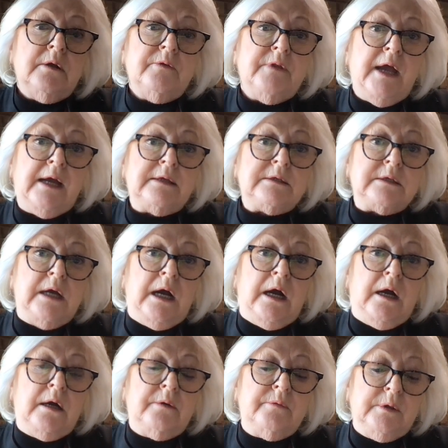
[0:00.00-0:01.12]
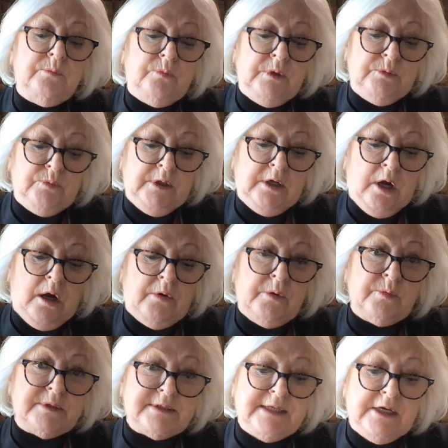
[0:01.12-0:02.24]
that when we call
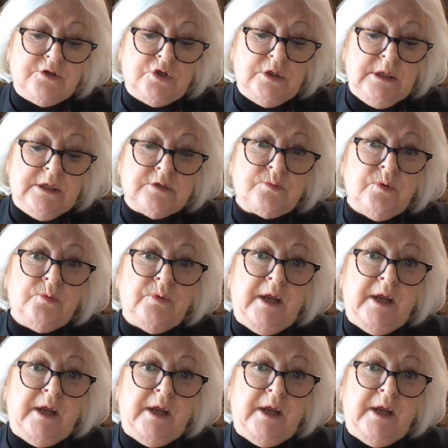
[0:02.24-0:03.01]
a recession is when we